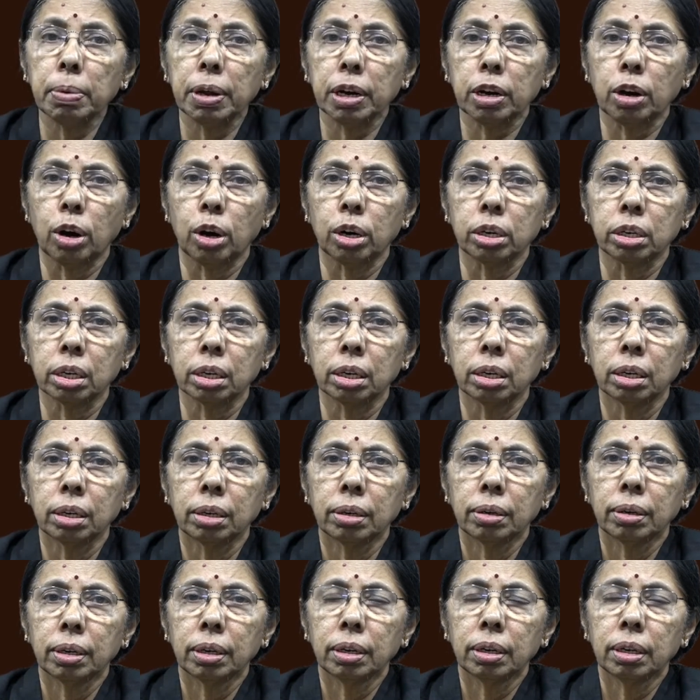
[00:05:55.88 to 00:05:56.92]
may caught.
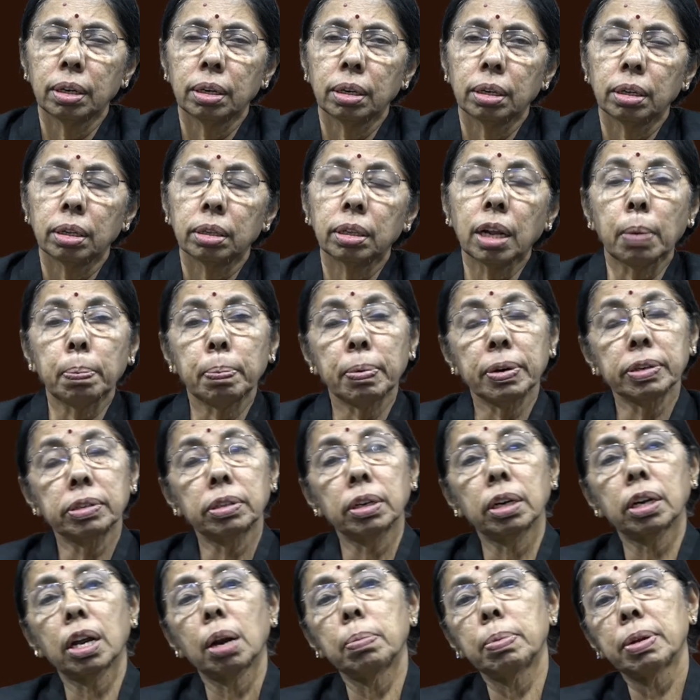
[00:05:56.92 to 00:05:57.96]
That
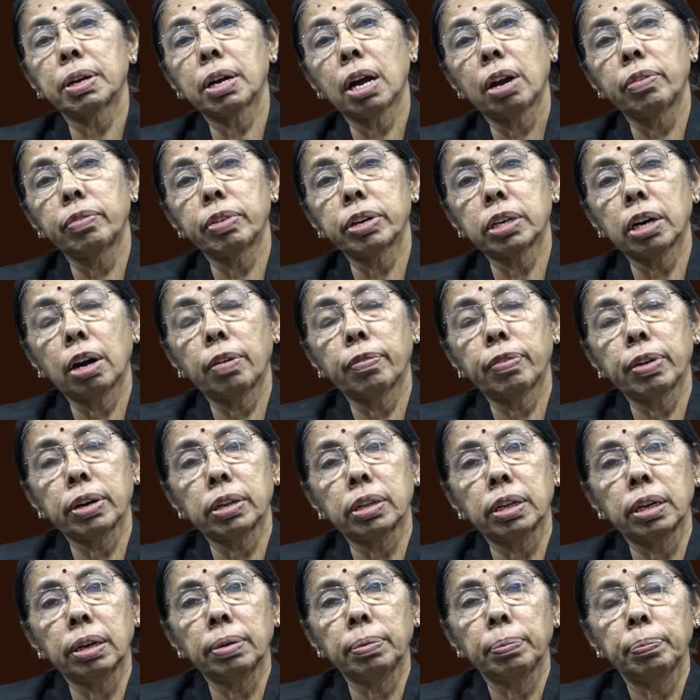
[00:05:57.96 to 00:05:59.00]
person can be convicted for
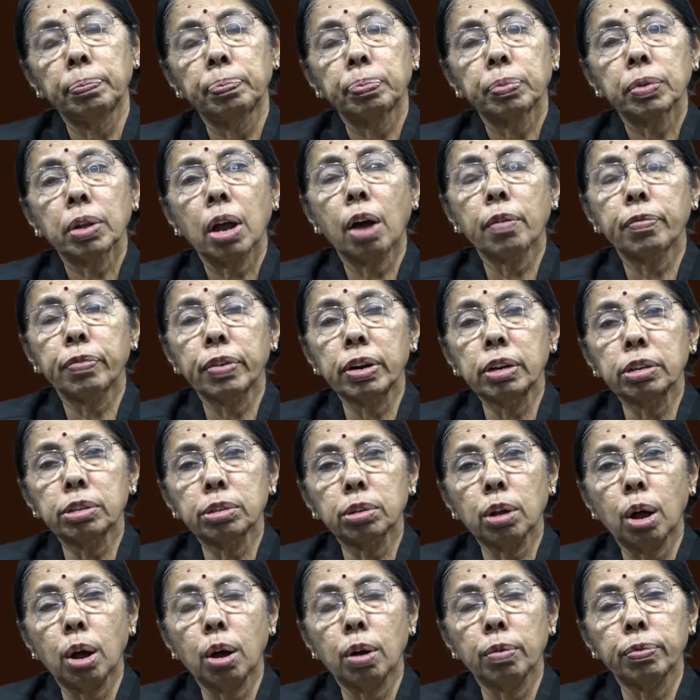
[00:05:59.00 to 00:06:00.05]
the
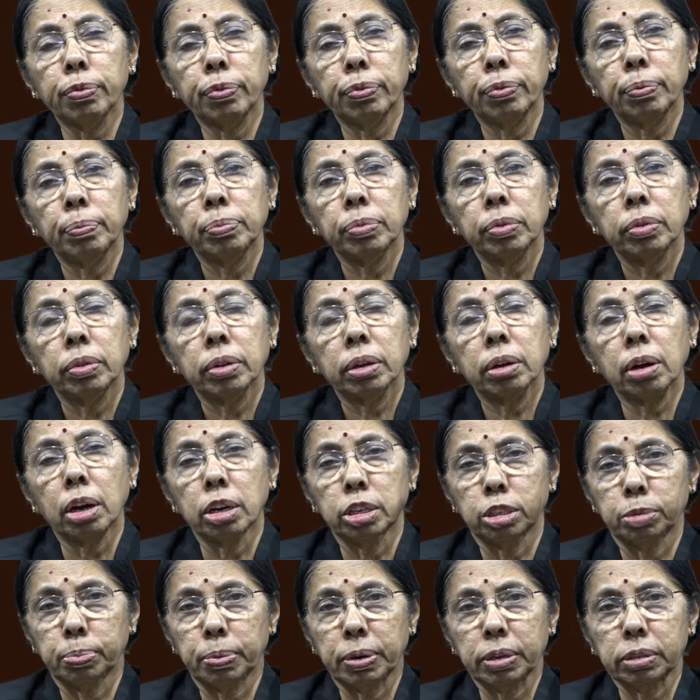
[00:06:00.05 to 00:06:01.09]
offense of
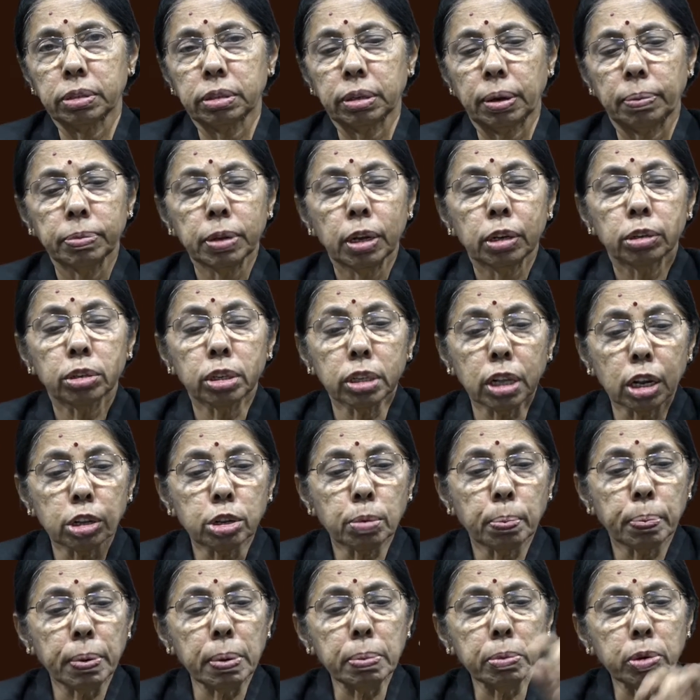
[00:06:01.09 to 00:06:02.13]
conspiracy. So the
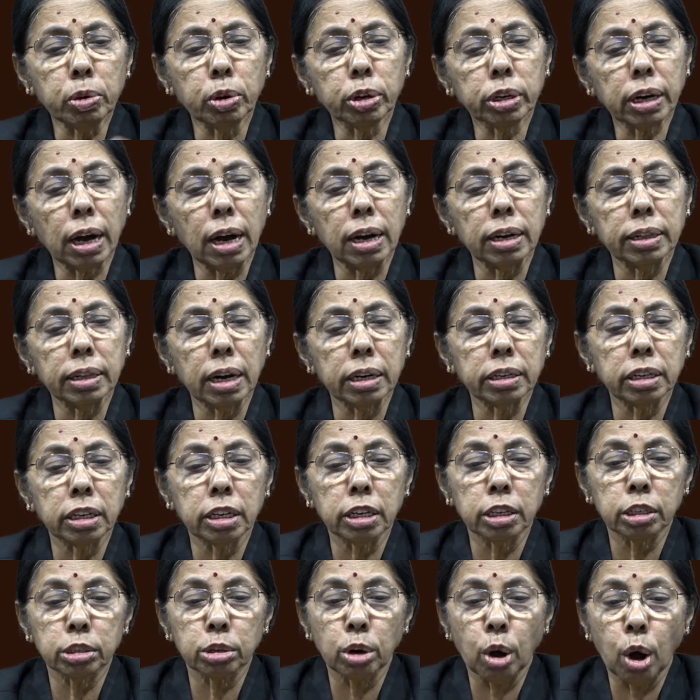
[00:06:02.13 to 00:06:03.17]
Supreme Court held that it
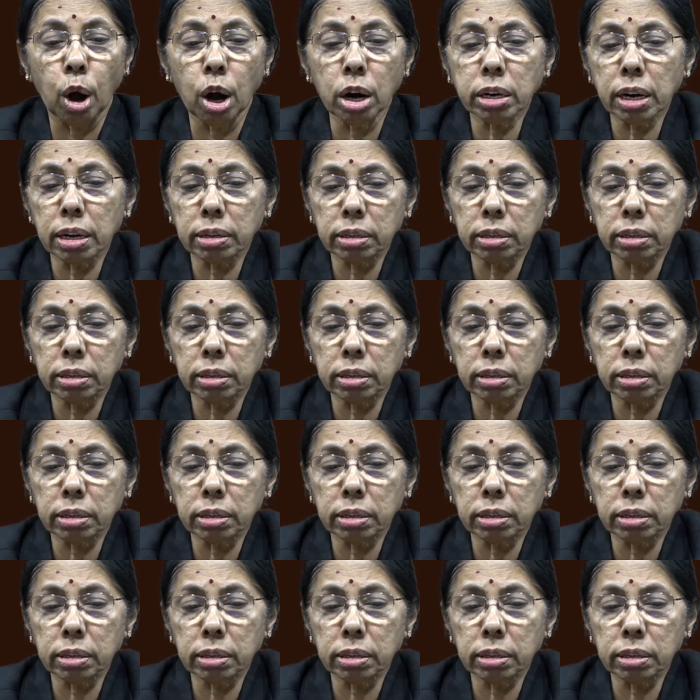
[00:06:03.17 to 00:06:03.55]
is not